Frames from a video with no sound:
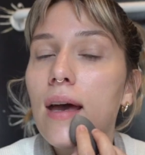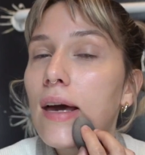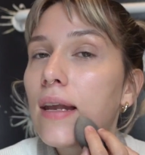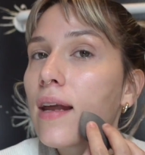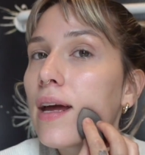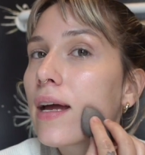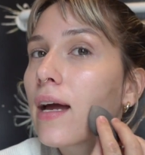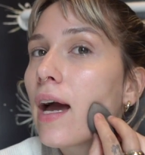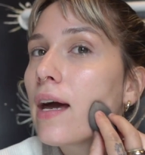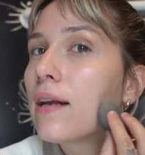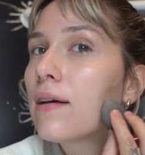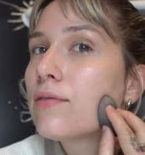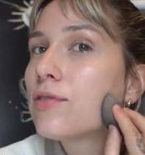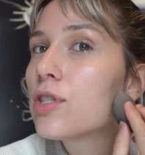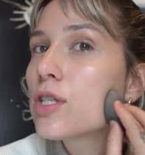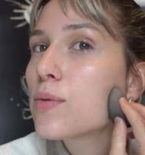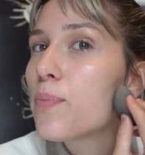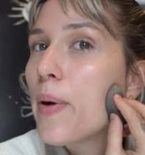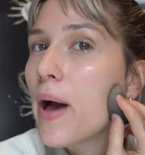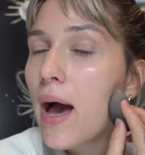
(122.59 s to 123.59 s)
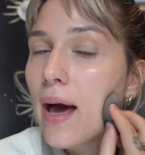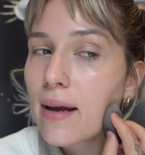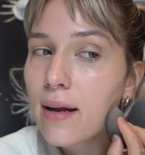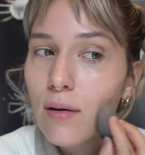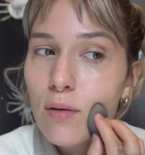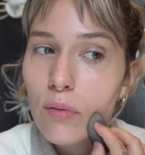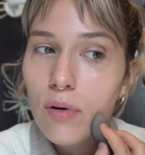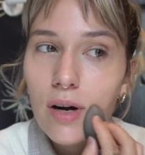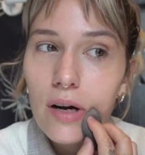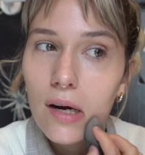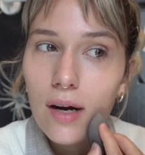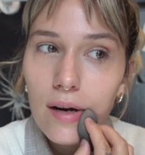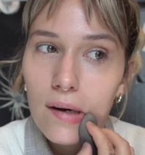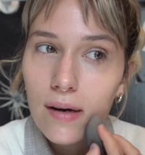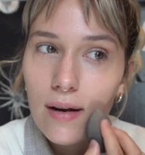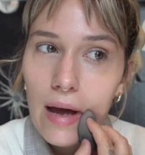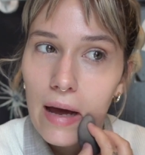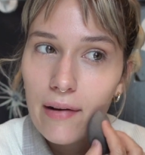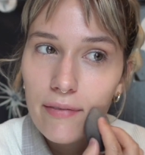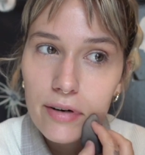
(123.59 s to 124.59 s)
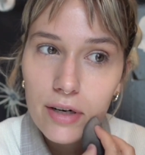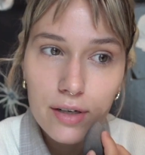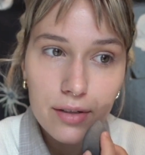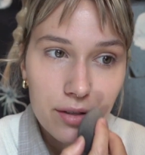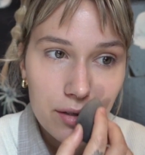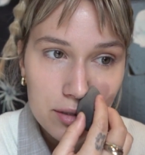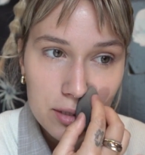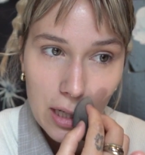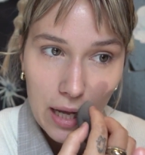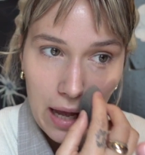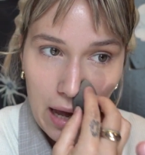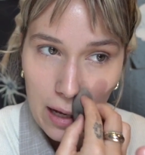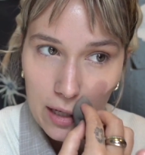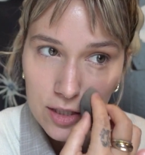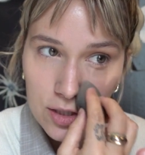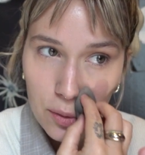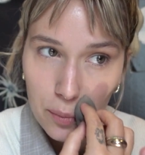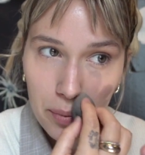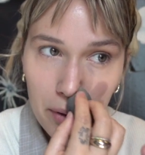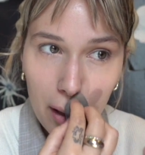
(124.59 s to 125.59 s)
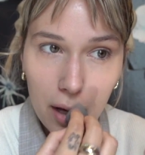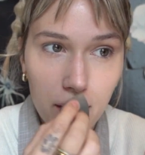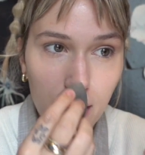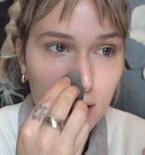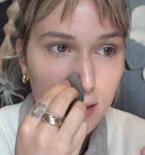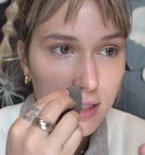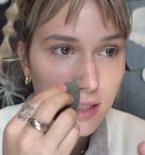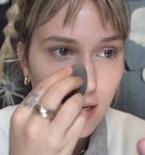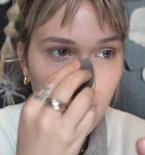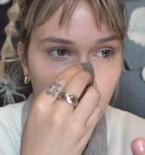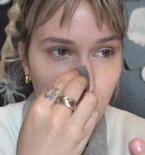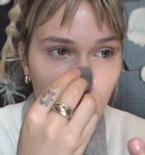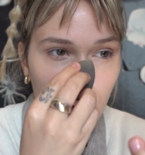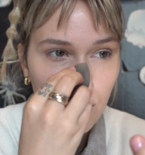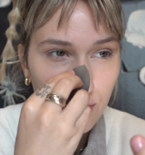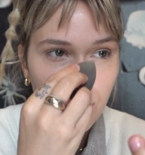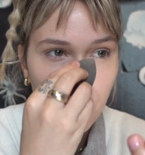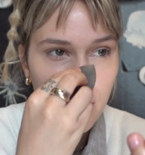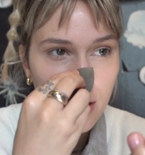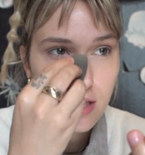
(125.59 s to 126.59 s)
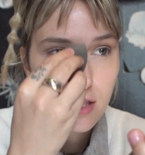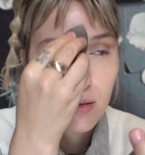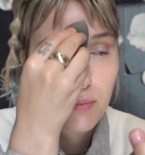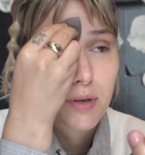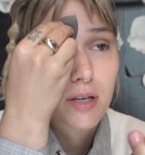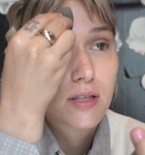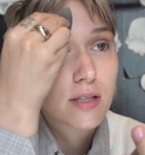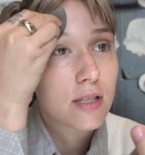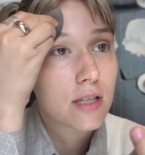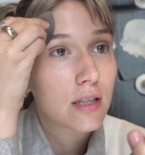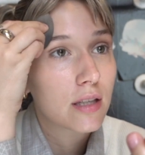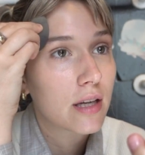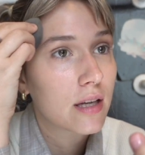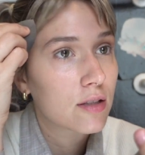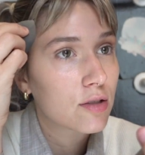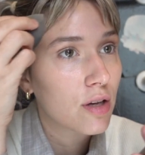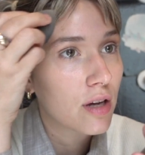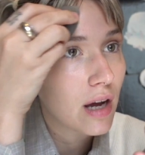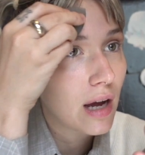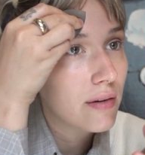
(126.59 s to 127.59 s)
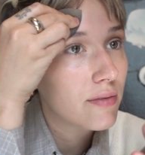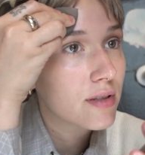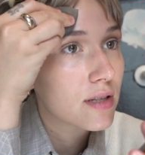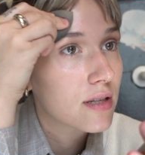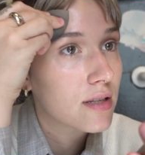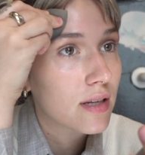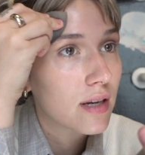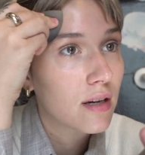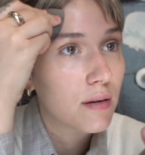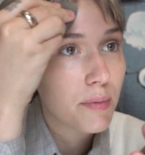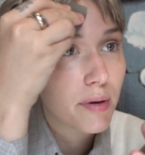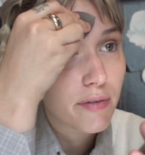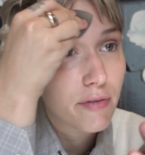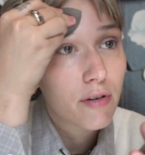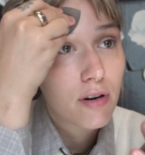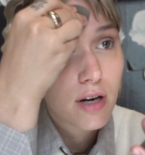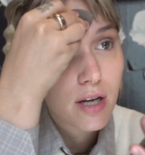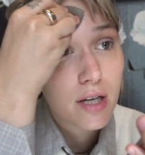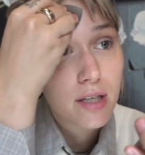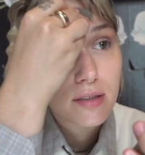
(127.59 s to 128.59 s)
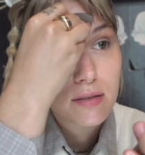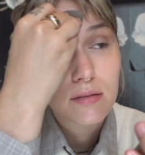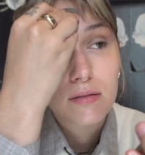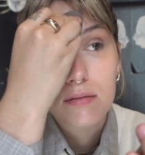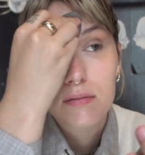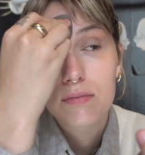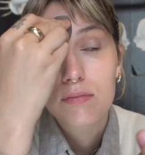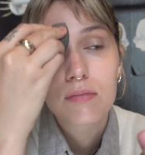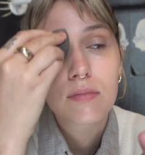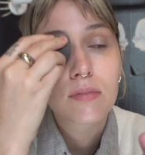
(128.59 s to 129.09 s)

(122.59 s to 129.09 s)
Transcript: And I kind of just pat it wherever there's like extra product and I know needs some concealing. So like I have a zit on my forehead.